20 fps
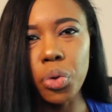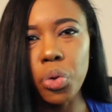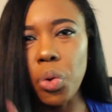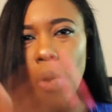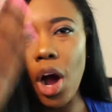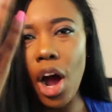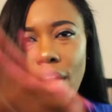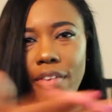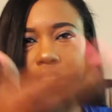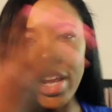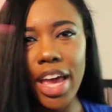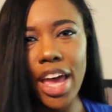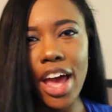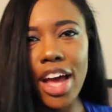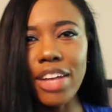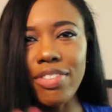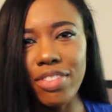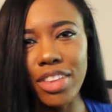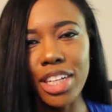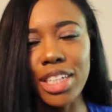who already
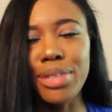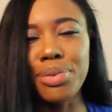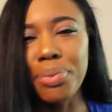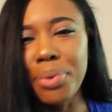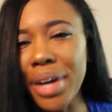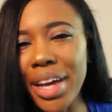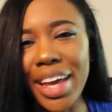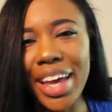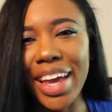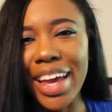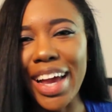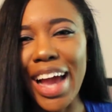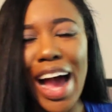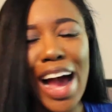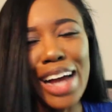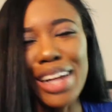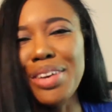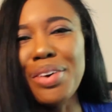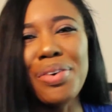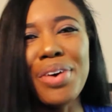had this wig?
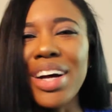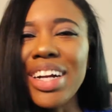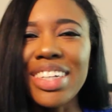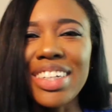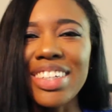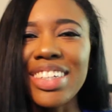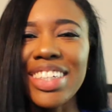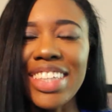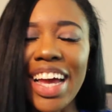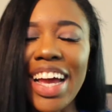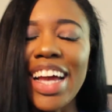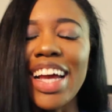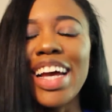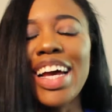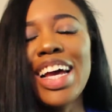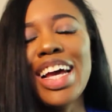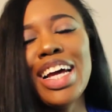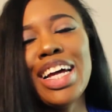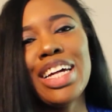I don't understand.